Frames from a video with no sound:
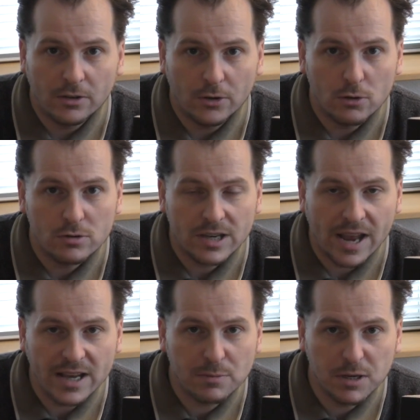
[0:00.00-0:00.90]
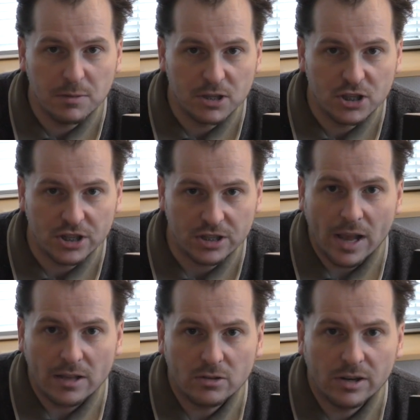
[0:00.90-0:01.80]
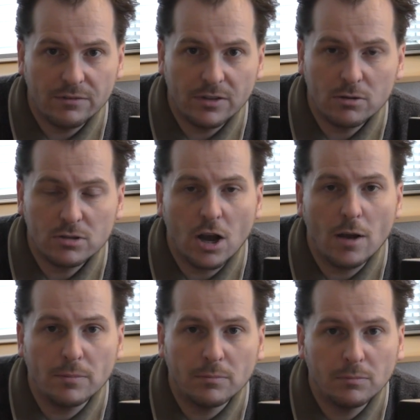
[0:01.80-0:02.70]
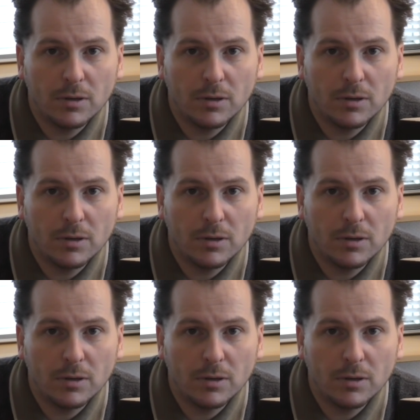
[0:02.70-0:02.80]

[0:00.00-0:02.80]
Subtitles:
those XP machines. We had to give those up,